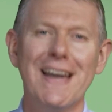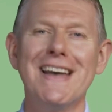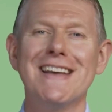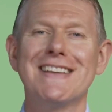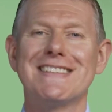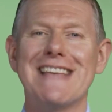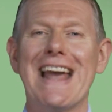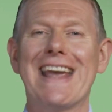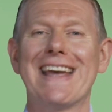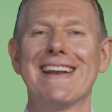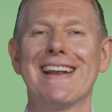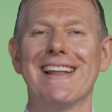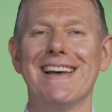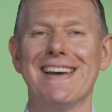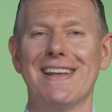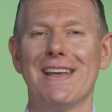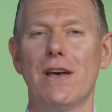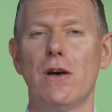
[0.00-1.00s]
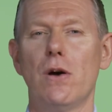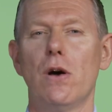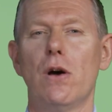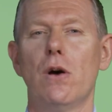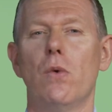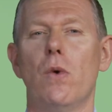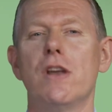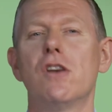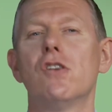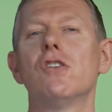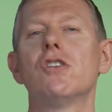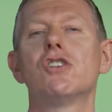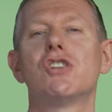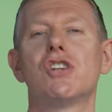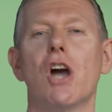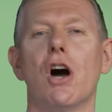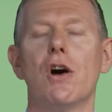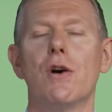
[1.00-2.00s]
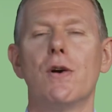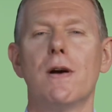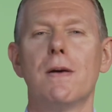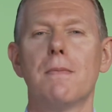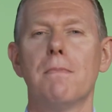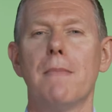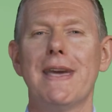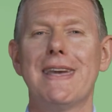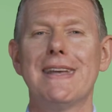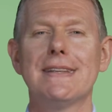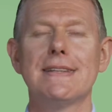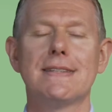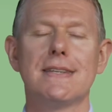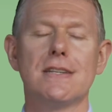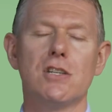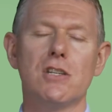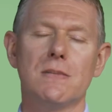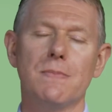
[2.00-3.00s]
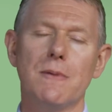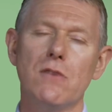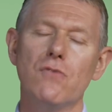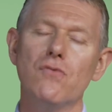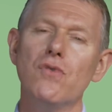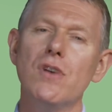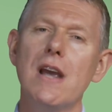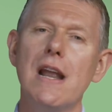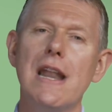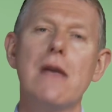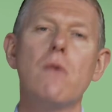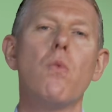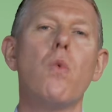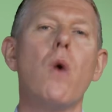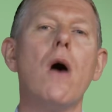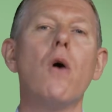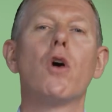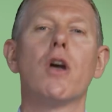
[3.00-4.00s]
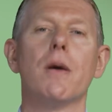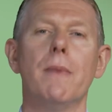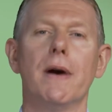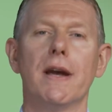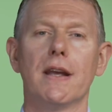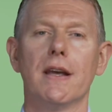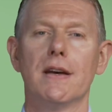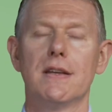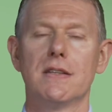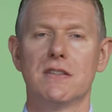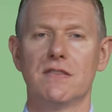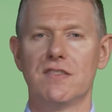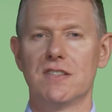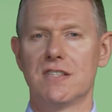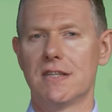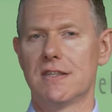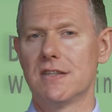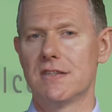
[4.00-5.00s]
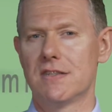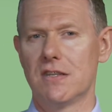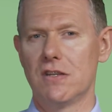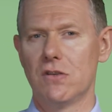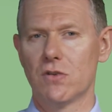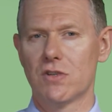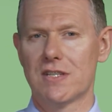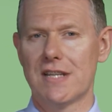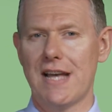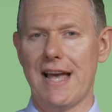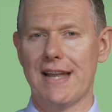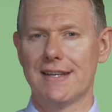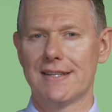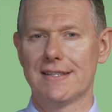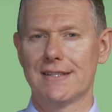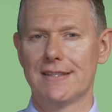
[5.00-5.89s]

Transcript: Secondly, when you're at the show, make a decision to be really welcoming to visitors to your stand.